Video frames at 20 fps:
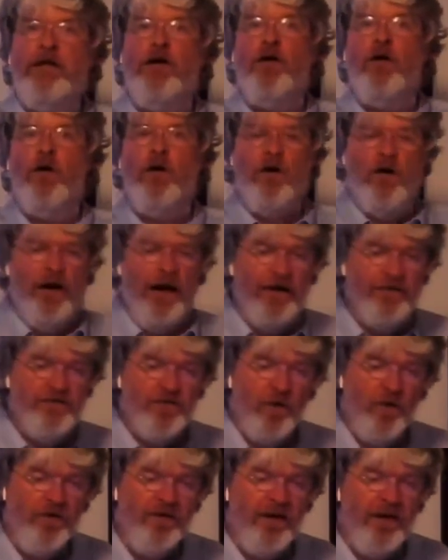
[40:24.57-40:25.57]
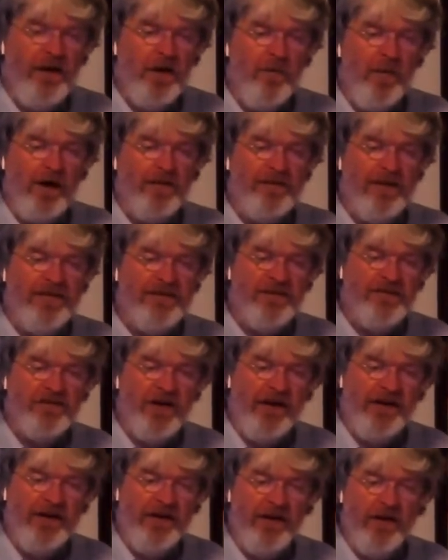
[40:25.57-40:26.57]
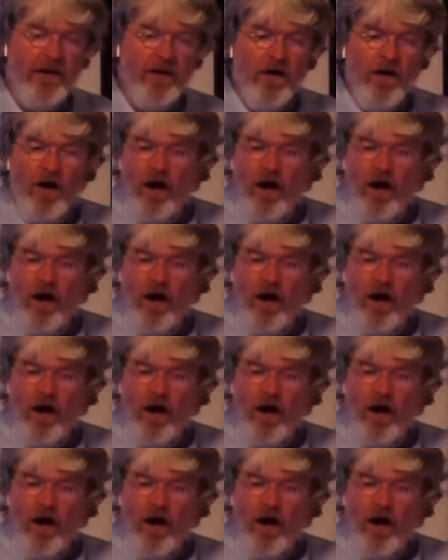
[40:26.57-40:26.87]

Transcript: year. And so thinking about then this idea